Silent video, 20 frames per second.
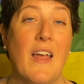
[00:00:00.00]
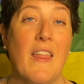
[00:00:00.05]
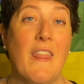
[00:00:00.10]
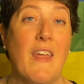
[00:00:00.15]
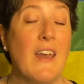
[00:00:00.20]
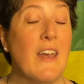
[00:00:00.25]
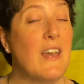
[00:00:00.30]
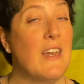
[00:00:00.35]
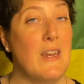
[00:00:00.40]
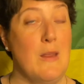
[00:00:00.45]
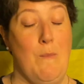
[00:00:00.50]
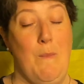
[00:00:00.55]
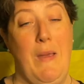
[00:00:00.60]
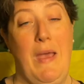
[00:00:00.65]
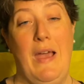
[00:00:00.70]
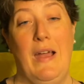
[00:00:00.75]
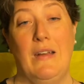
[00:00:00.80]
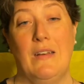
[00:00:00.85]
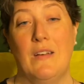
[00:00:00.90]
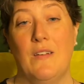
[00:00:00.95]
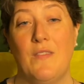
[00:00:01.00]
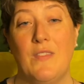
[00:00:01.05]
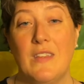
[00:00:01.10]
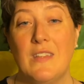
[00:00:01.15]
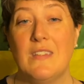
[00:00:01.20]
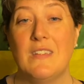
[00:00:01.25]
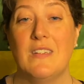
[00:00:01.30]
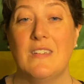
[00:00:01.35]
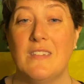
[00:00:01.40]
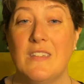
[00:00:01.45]
that an impact of
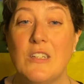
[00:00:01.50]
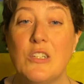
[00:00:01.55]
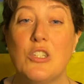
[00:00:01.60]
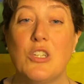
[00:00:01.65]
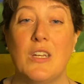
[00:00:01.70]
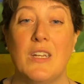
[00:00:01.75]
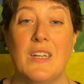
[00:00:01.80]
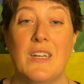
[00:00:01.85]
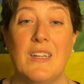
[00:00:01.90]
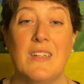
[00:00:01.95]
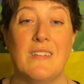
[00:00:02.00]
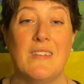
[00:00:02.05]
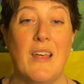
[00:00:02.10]
this decision is